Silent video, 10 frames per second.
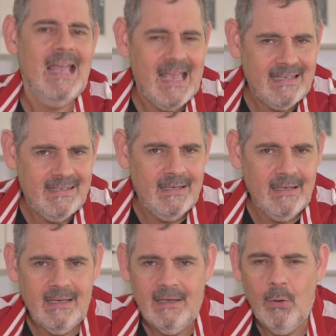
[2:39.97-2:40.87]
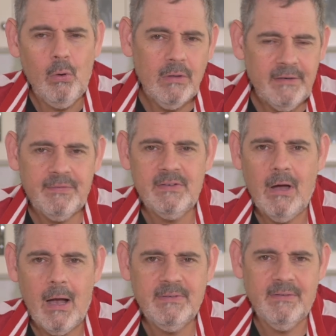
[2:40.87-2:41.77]
SD, all the different
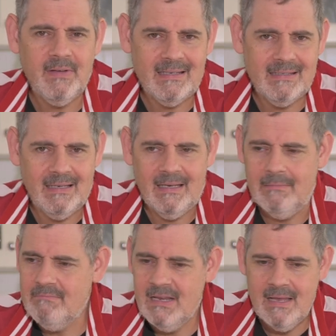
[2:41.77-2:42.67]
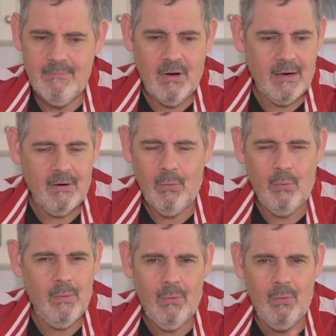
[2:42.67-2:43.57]
types of SD, mini, micro,
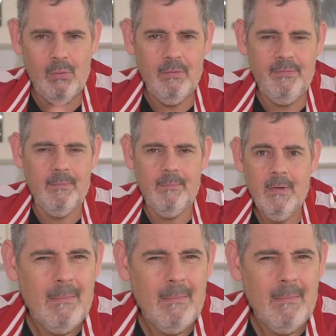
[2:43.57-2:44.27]
all of them.